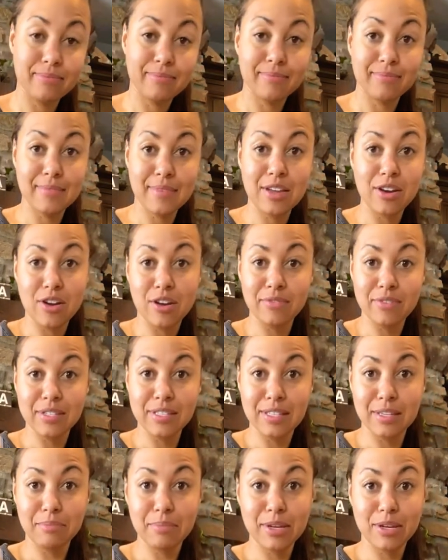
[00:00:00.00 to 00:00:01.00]
And
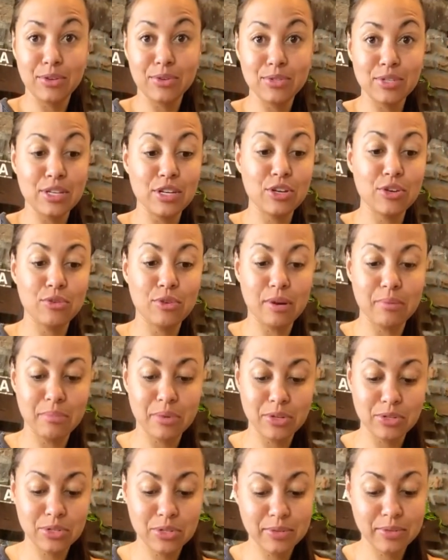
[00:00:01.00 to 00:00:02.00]
obviously pickles and
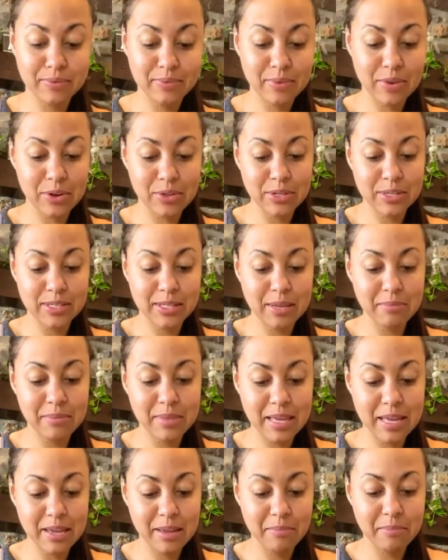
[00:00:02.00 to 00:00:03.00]
cucumbers are the same
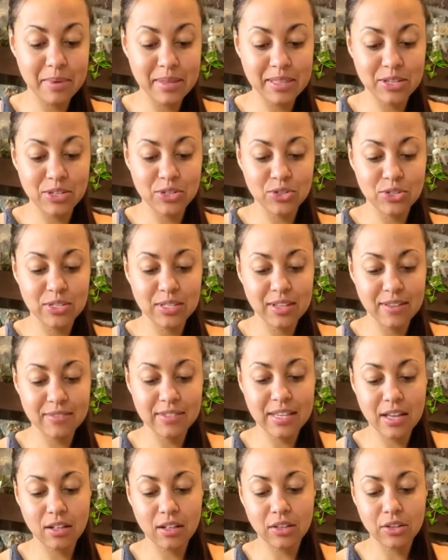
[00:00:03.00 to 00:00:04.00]
thing, but this just gives
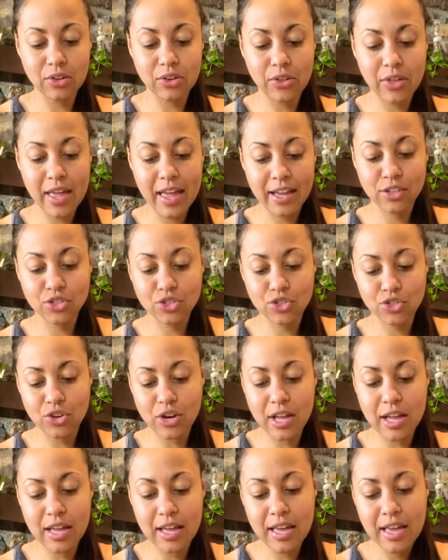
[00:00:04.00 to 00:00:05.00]
it a little
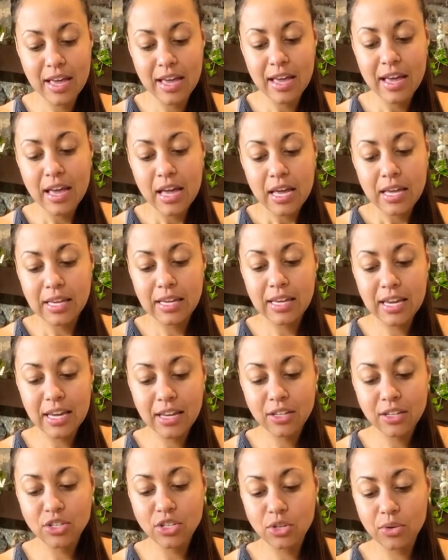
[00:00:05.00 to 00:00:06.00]
extra
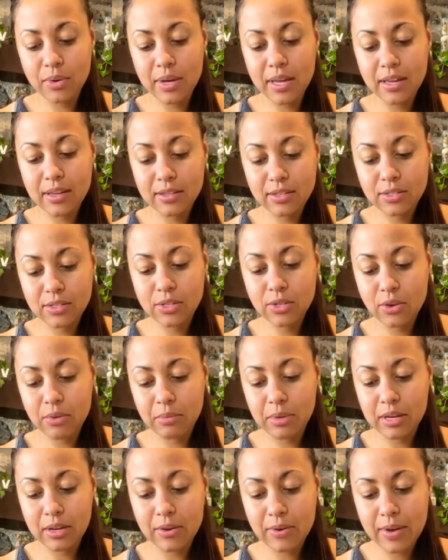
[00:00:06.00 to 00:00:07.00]
kick to it. So I'm
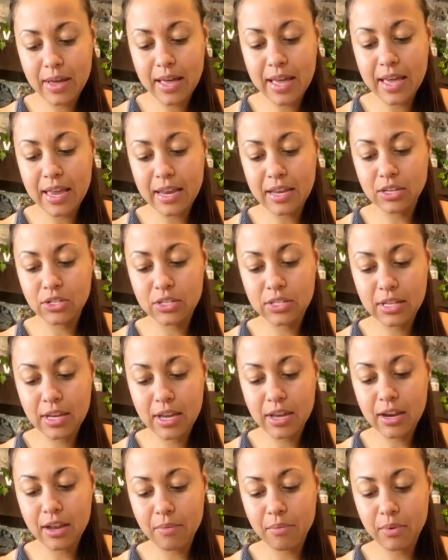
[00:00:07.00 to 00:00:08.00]
gonna go ahead and just
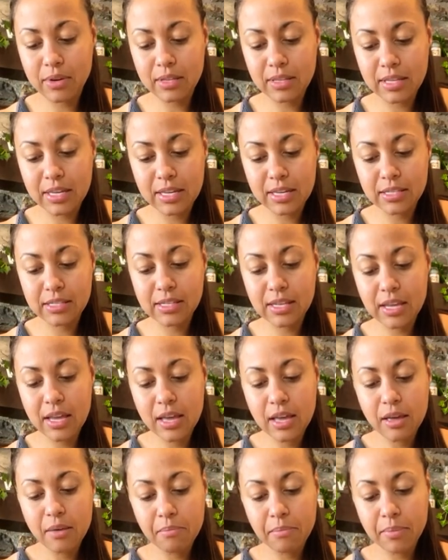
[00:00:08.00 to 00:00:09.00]
cut up one of these
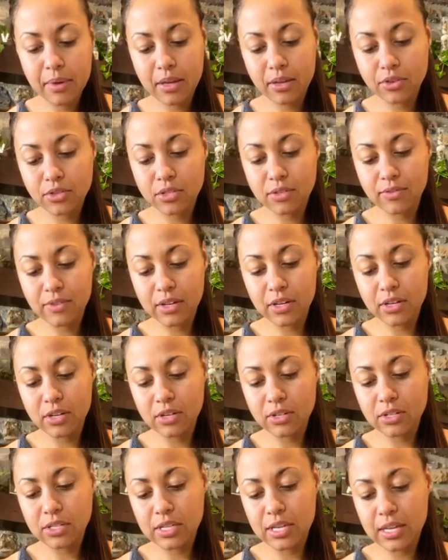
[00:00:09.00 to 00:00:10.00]
pickle
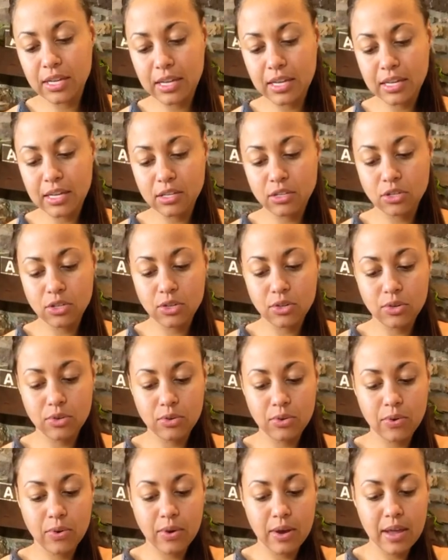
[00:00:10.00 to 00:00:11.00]
spheres
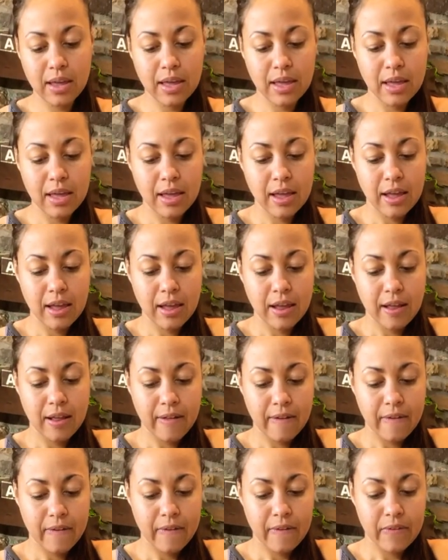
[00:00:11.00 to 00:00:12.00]
into
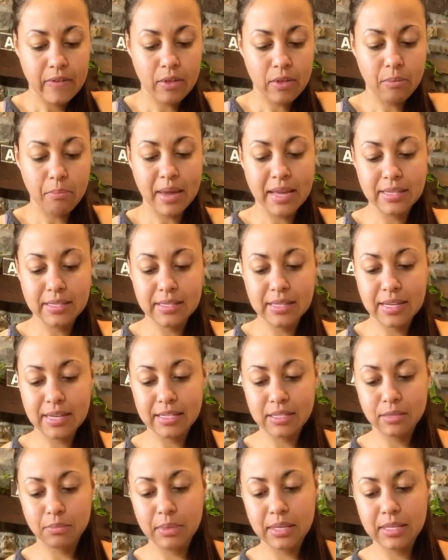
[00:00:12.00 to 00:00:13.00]
little
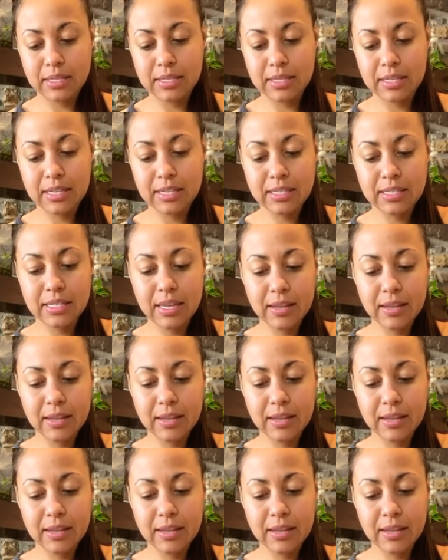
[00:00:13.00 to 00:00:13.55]
bite-sized pieces.